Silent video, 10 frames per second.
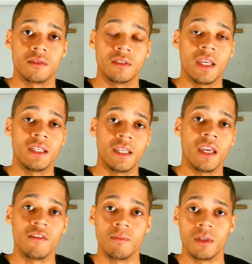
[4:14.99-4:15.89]
They
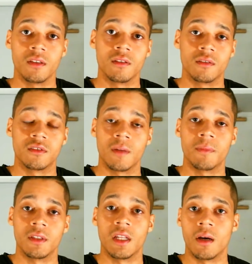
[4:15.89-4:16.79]
gave me
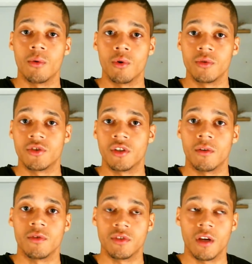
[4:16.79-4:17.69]
something that I will always
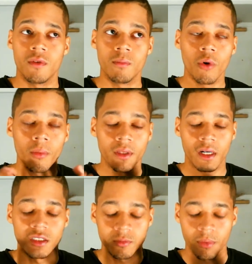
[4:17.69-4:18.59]
cherish. Every moment that I
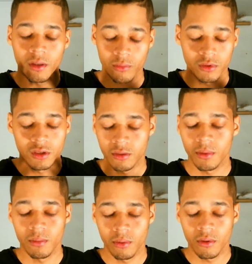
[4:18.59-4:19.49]
spend with these
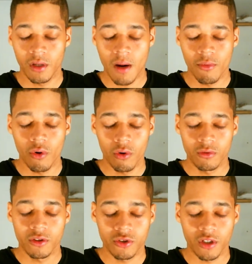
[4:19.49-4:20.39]
people, I will
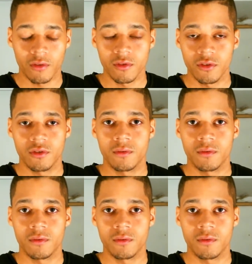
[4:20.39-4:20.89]
always cherish.